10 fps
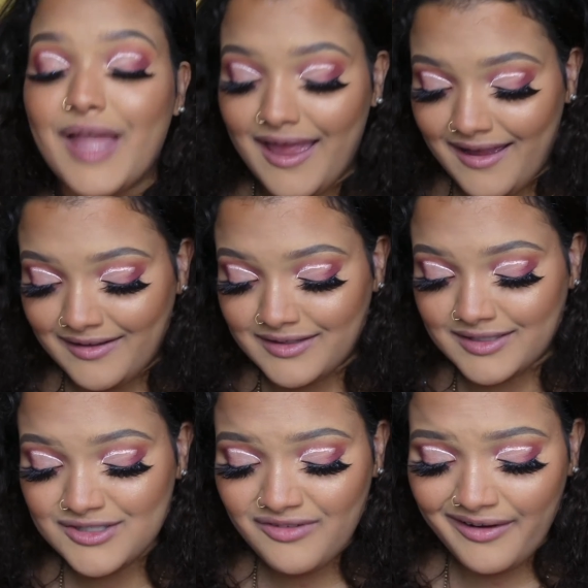And
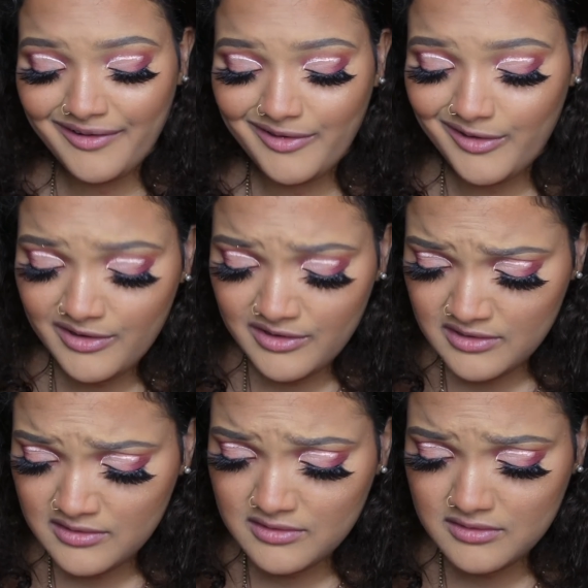this right here,
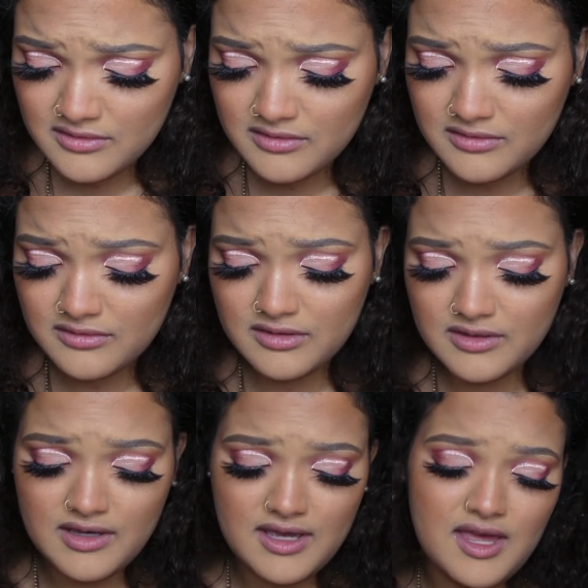
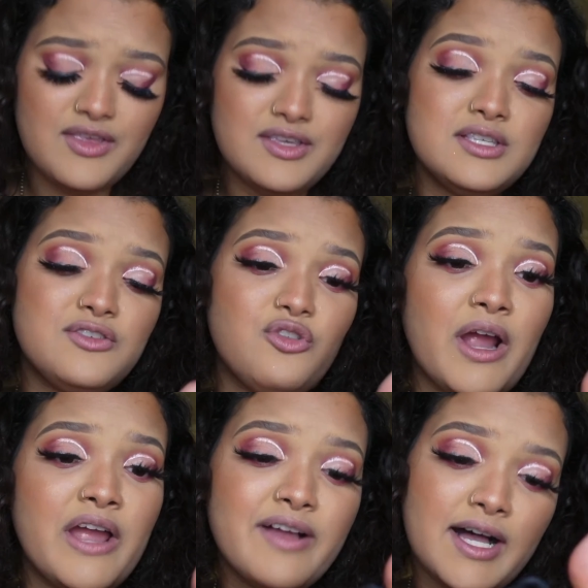this is
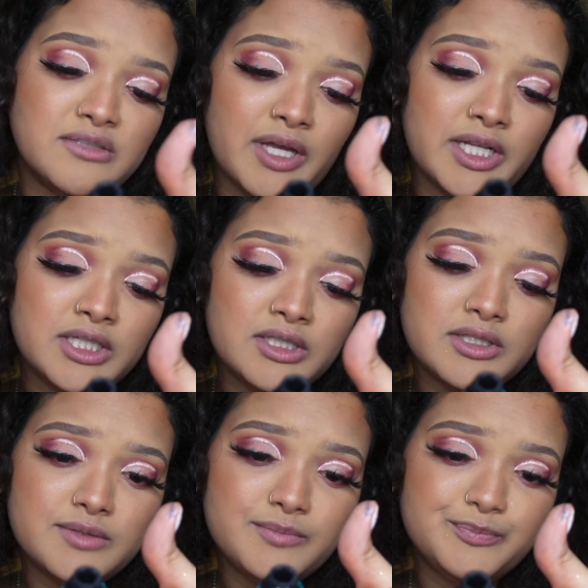Thrive
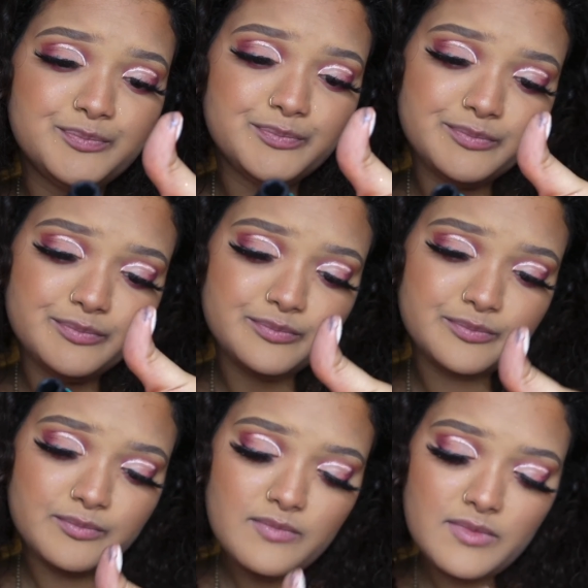Cosmetics.
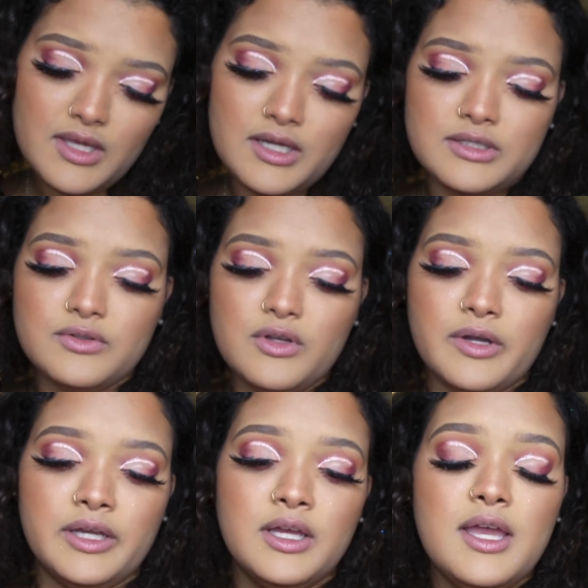It's
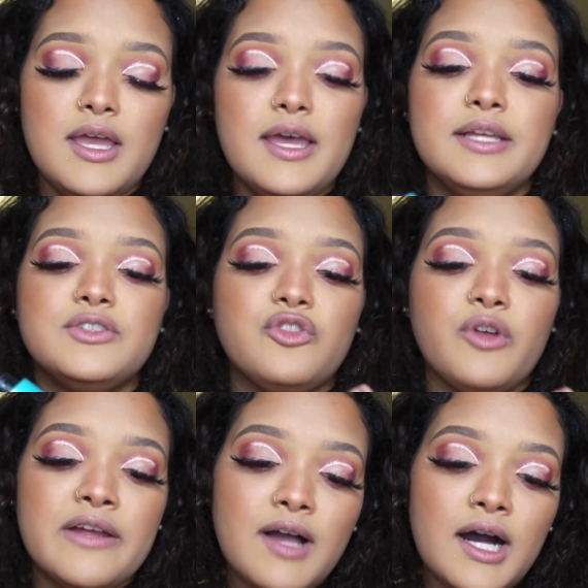okay. It's
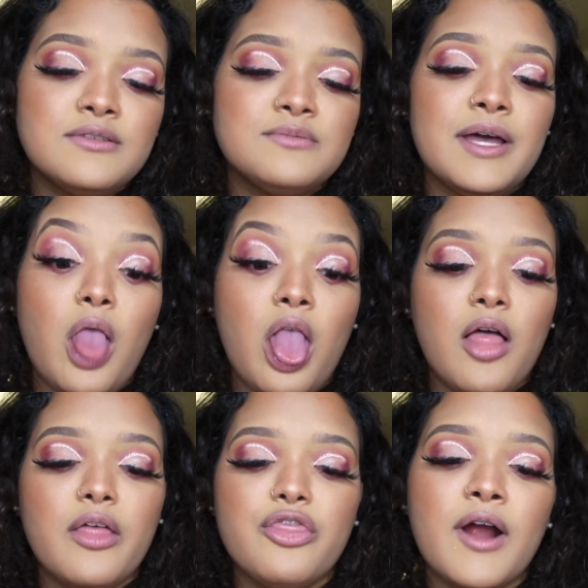Thrive
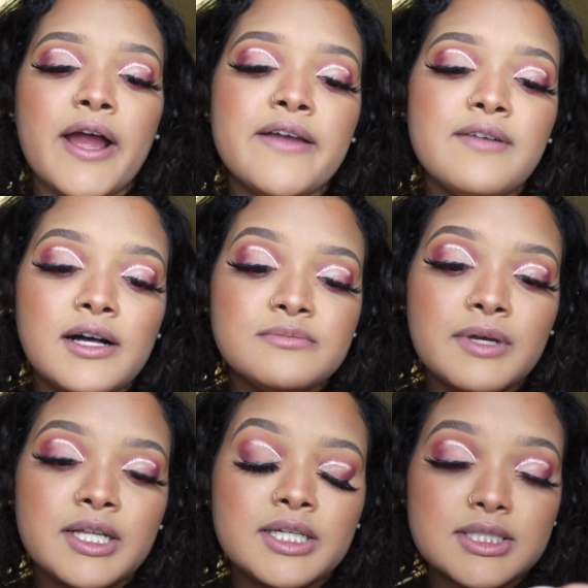
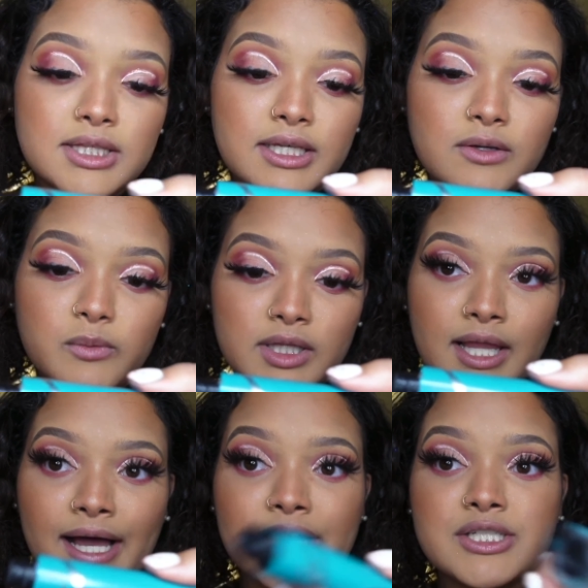Cosmetics Liquid
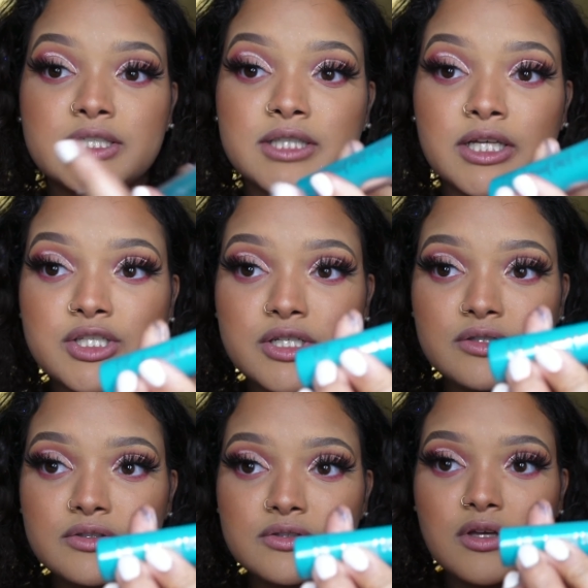Lash
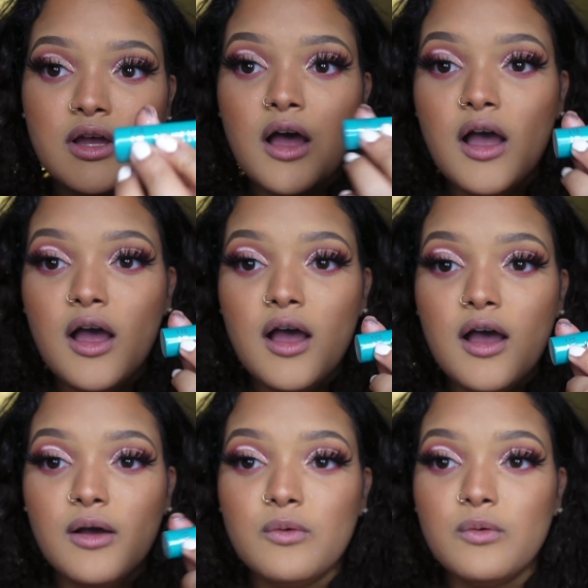Extensions.
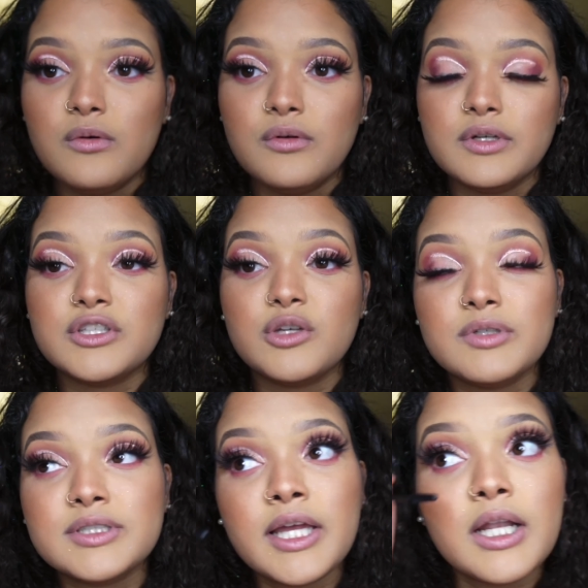Ooh, it's almost dead.